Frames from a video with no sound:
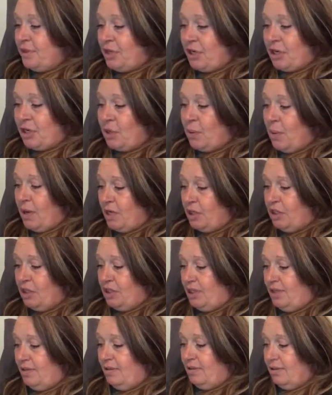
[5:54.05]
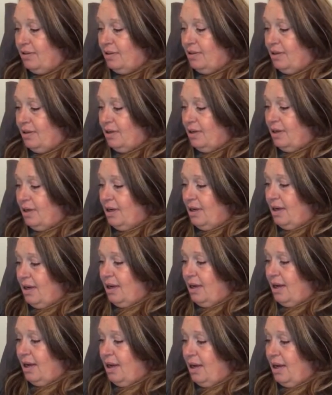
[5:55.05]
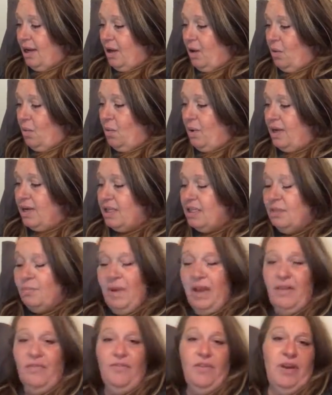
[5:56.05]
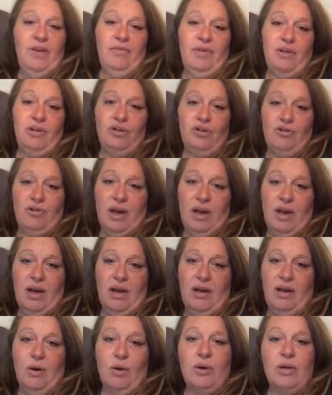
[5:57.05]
Third question: what is my favorite drug